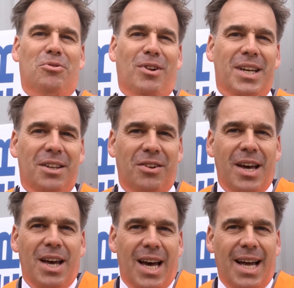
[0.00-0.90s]
fleet,
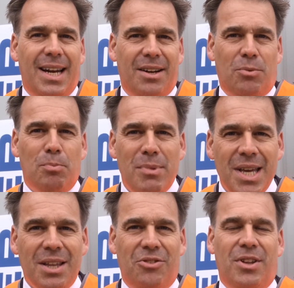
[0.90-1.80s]
and that
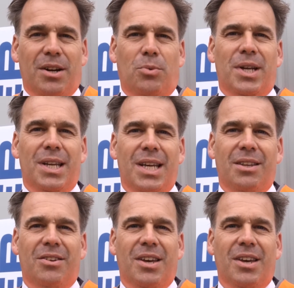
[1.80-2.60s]
means that we need